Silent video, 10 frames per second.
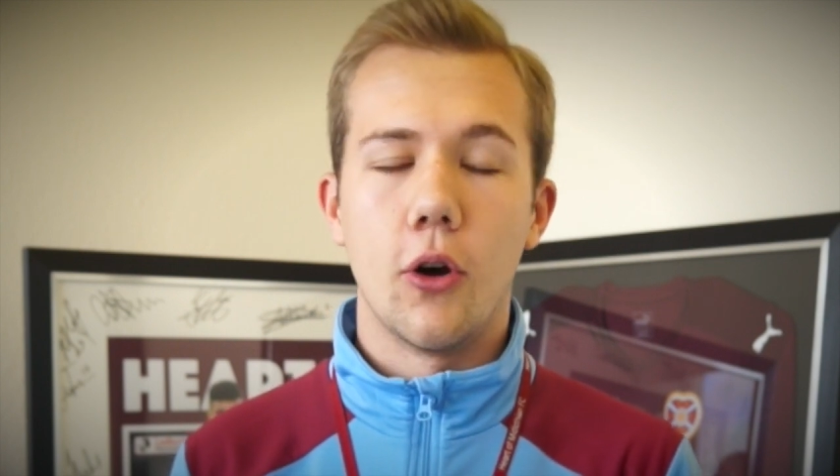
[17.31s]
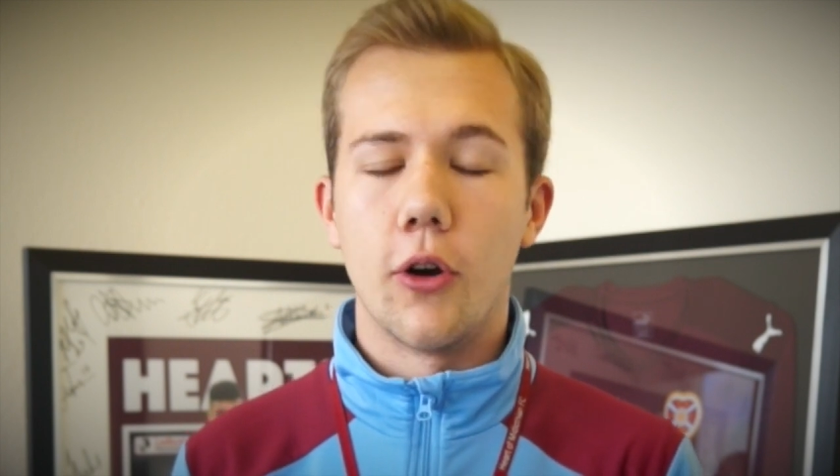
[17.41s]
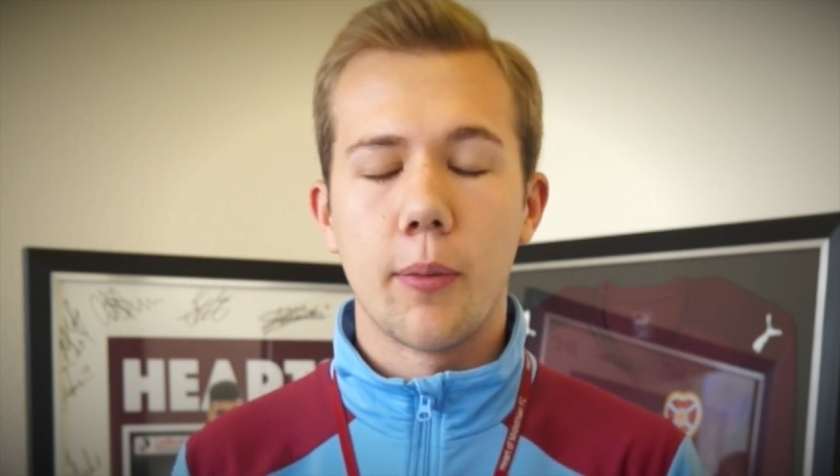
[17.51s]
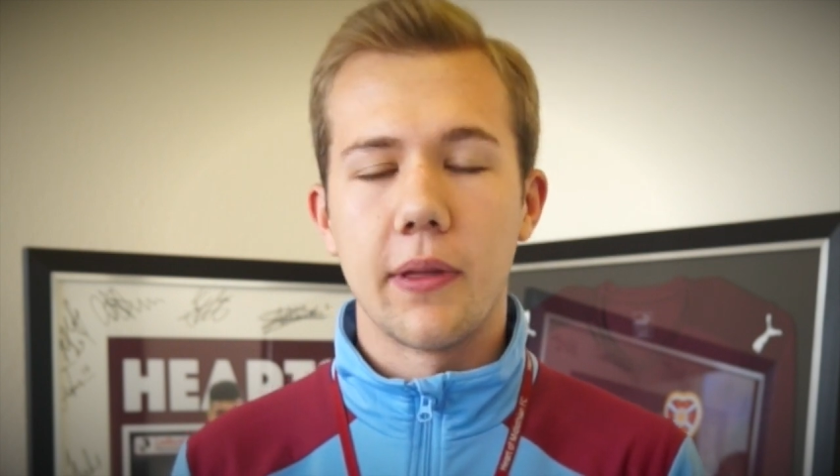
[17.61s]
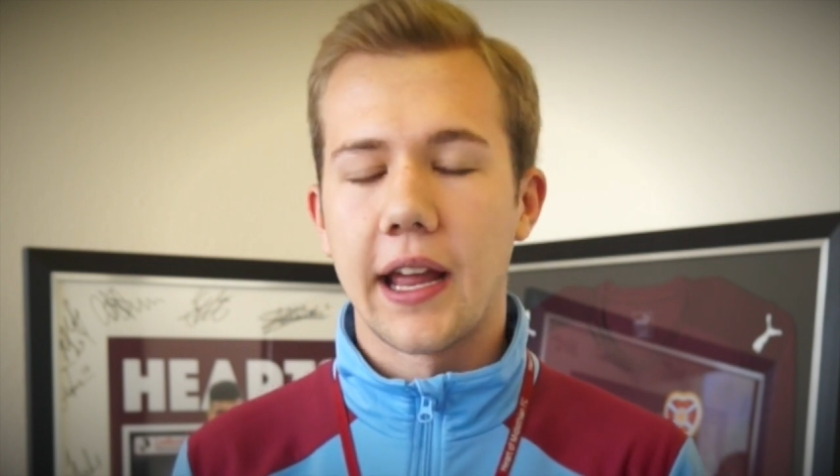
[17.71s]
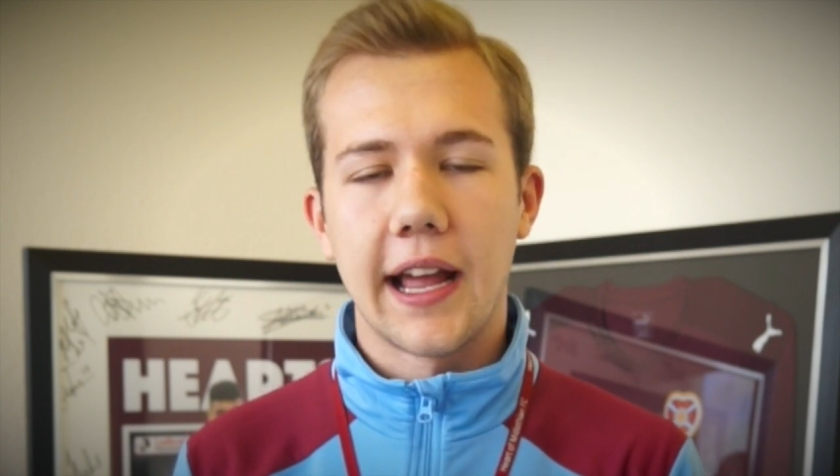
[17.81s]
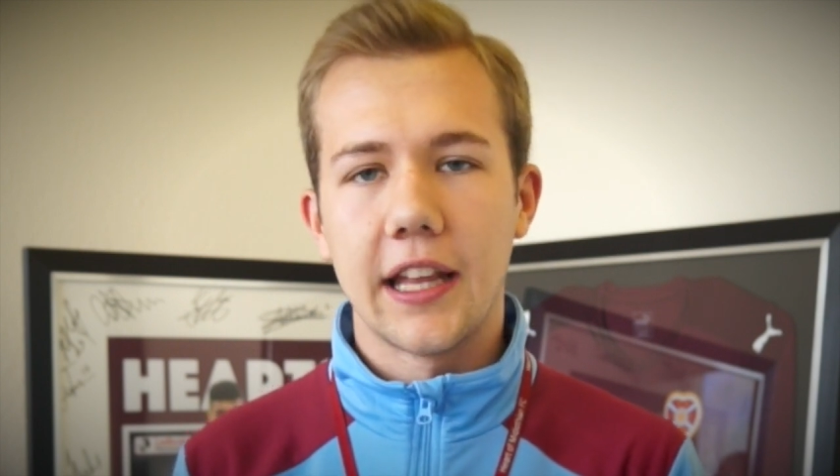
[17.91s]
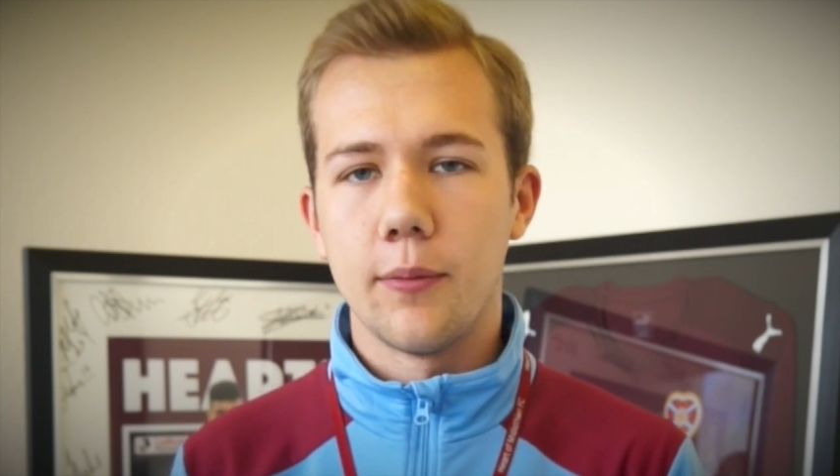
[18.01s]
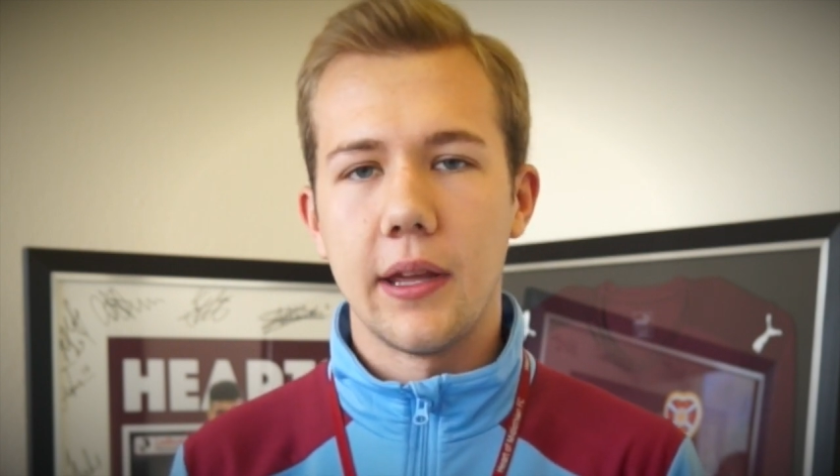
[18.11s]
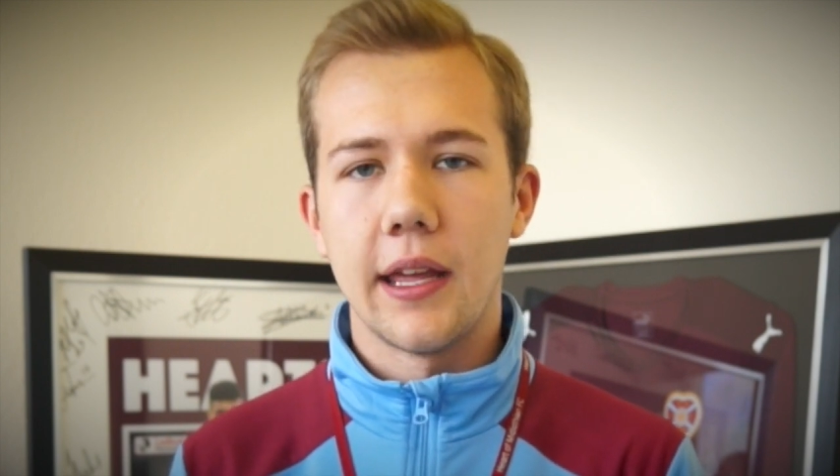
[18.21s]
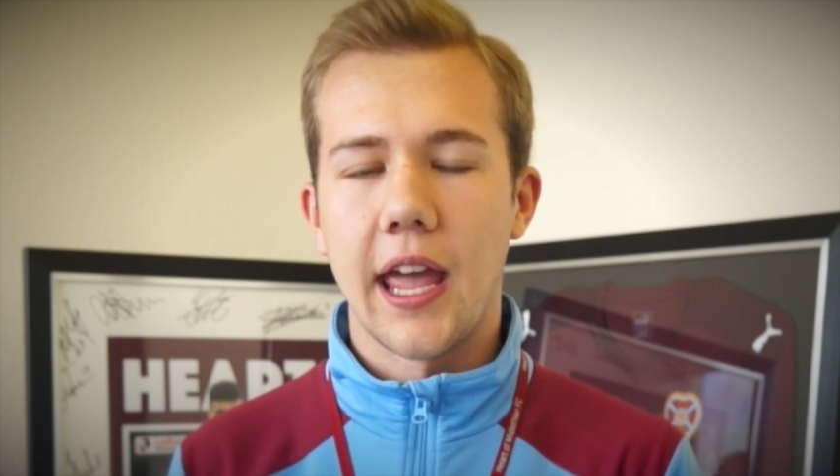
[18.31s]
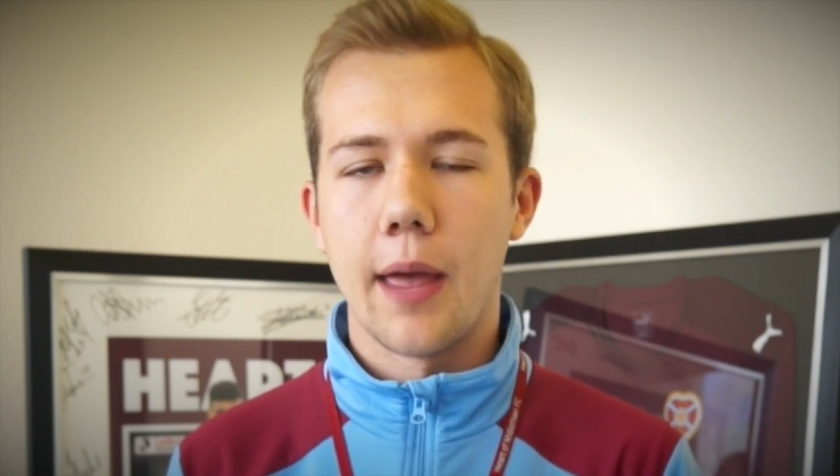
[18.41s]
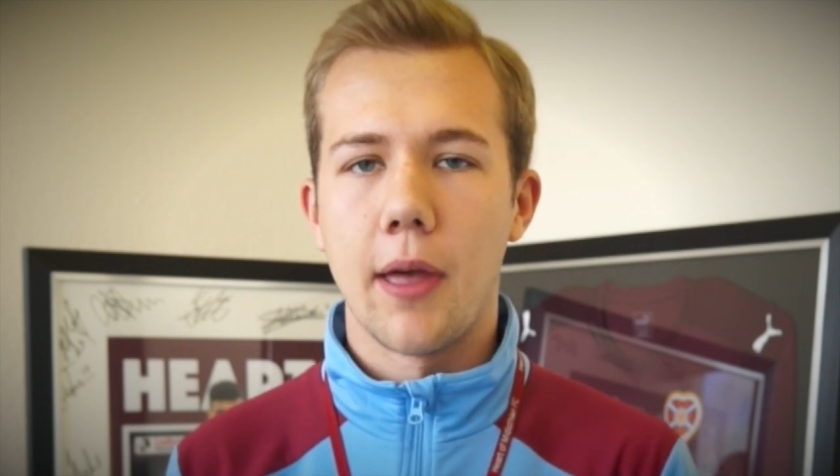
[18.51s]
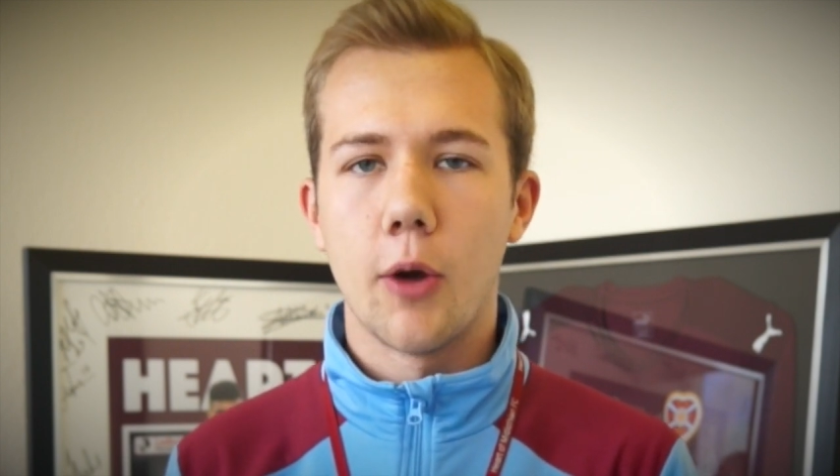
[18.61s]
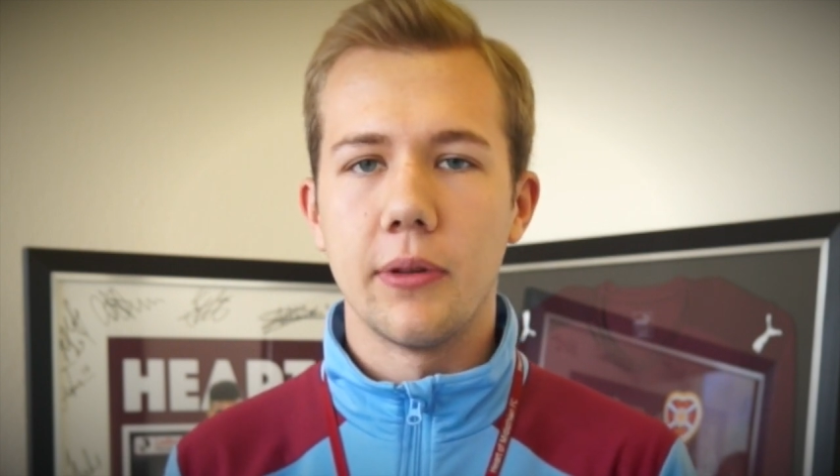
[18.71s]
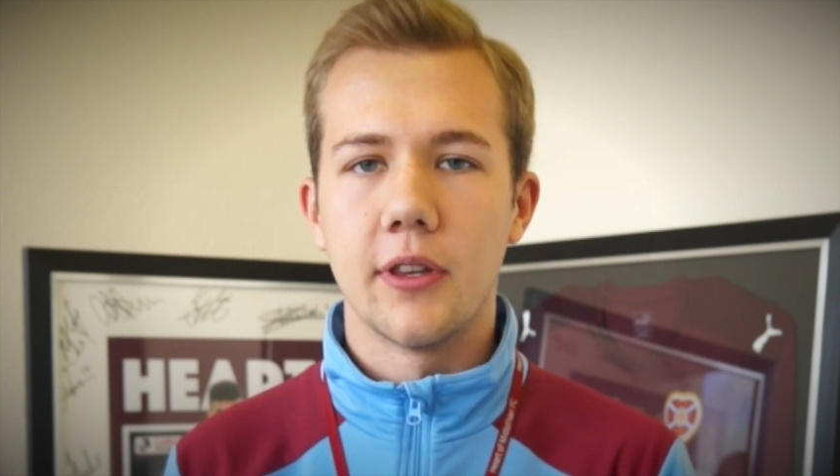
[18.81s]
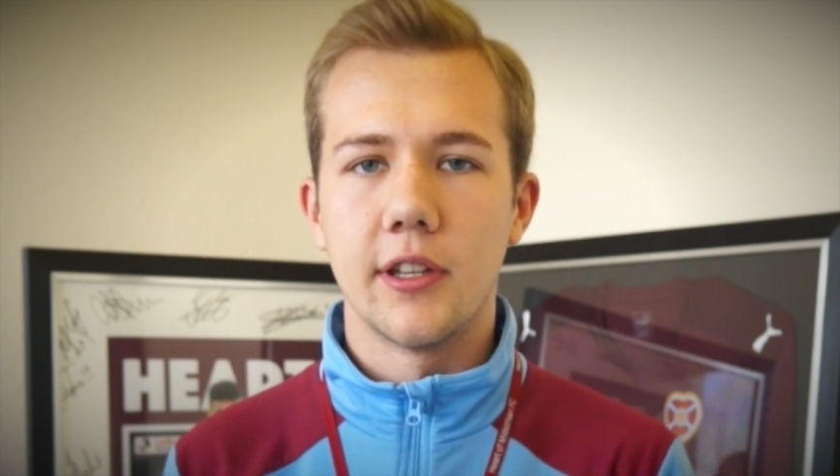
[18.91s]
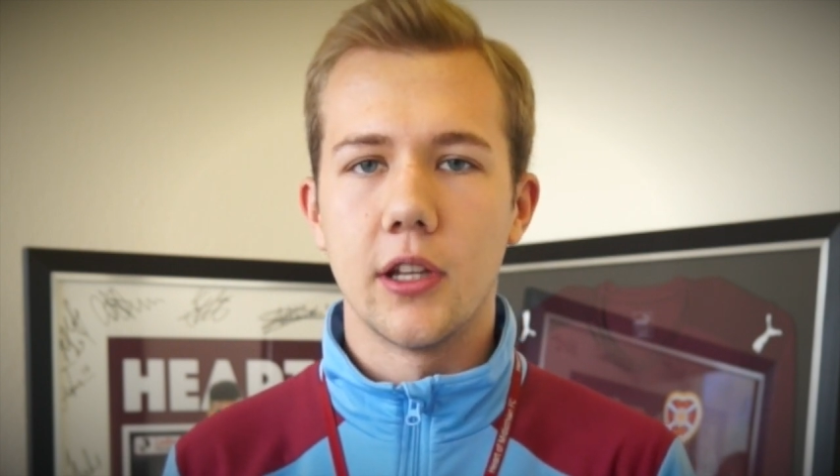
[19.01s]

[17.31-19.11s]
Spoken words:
or up at the academy helping to